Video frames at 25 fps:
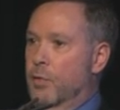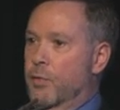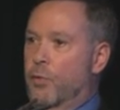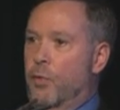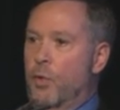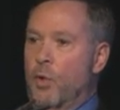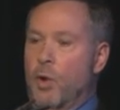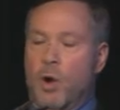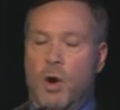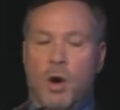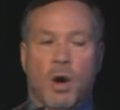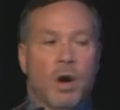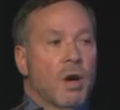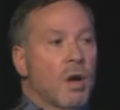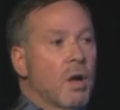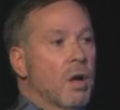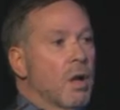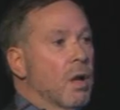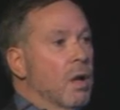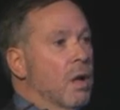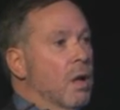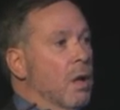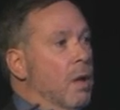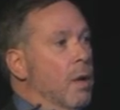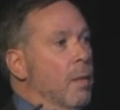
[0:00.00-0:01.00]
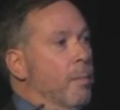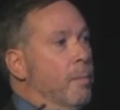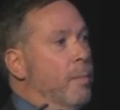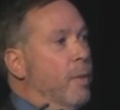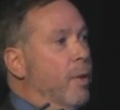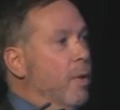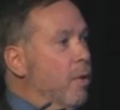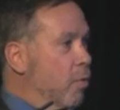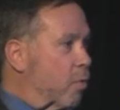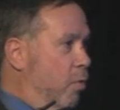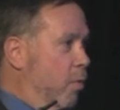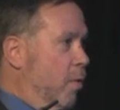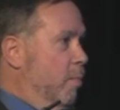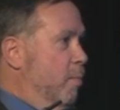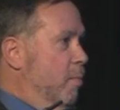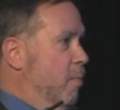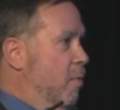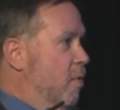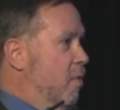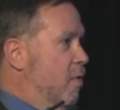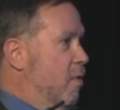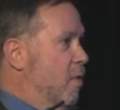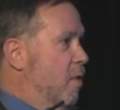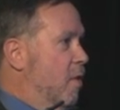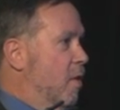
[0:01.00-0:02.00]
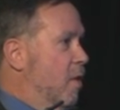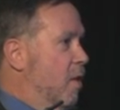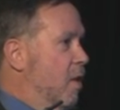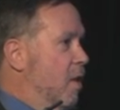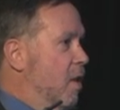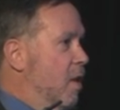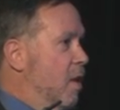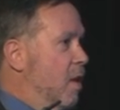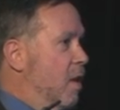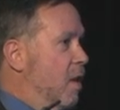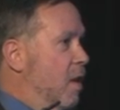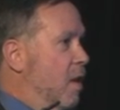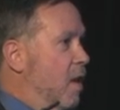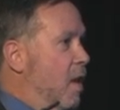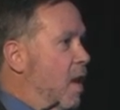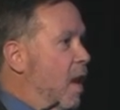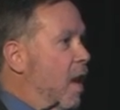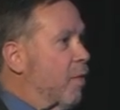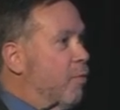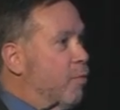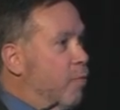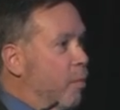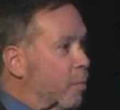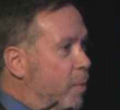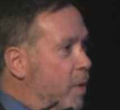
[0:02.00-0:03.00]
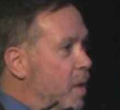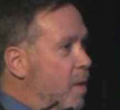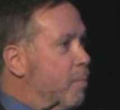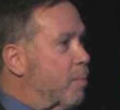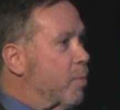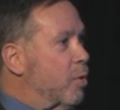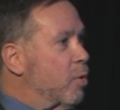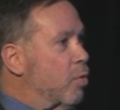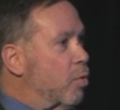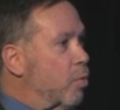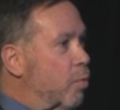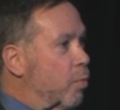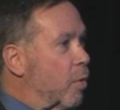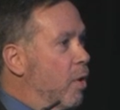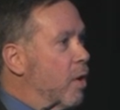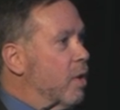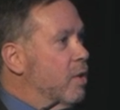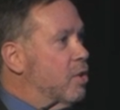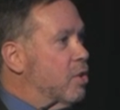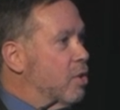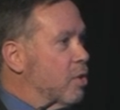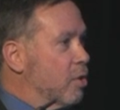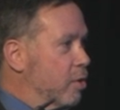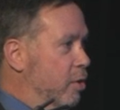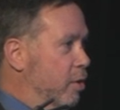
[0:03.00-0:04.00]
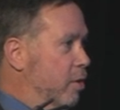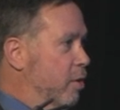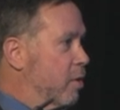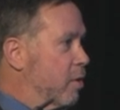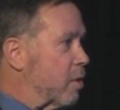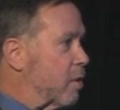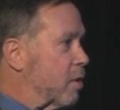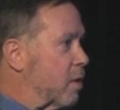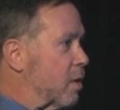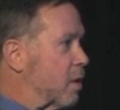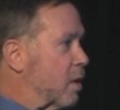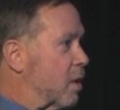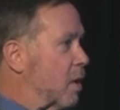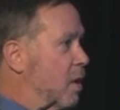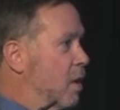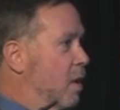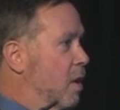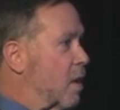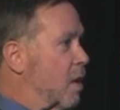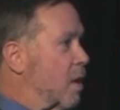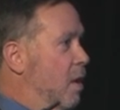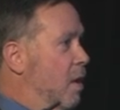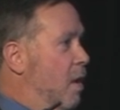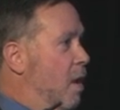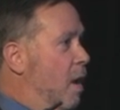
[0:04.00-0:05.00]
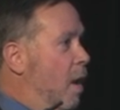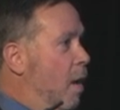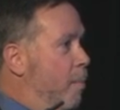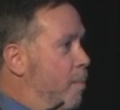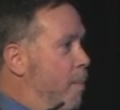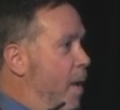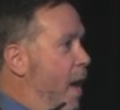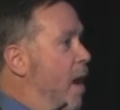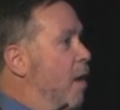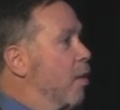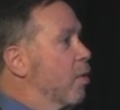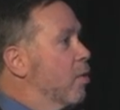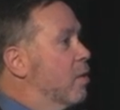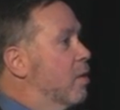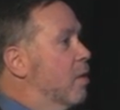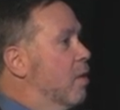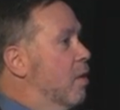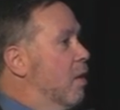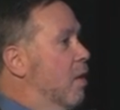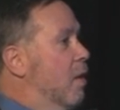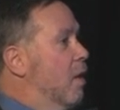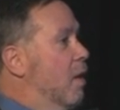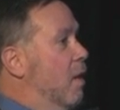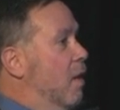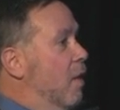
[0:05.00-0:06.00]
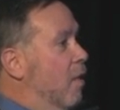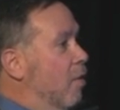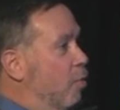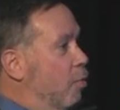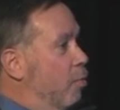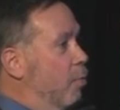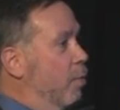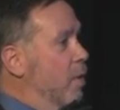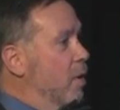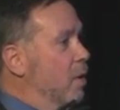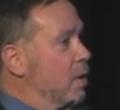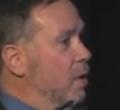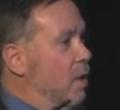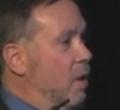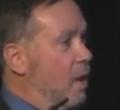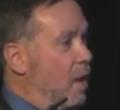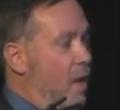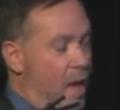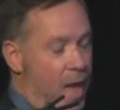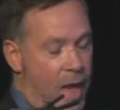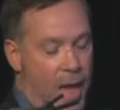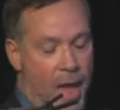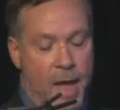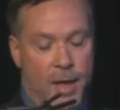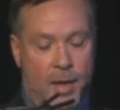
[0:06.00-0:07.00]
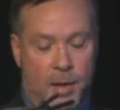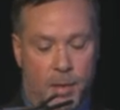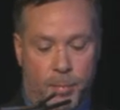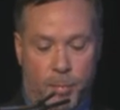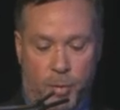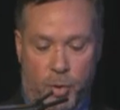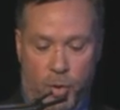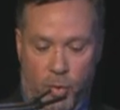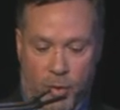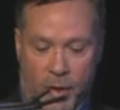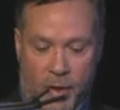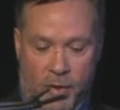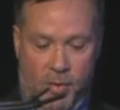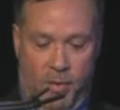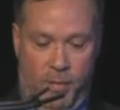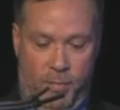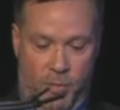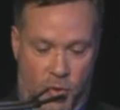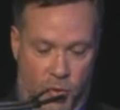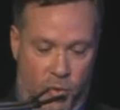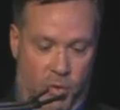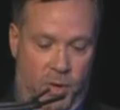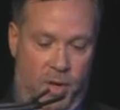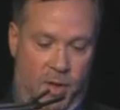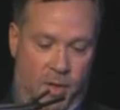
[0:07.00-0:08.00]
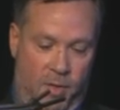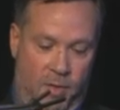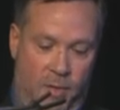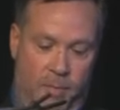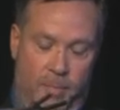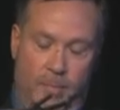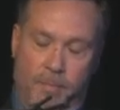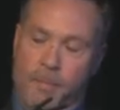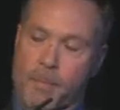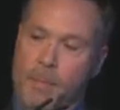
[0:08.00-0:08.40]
for pilgrims and for people who want to learn about Israel and progressive Judaism.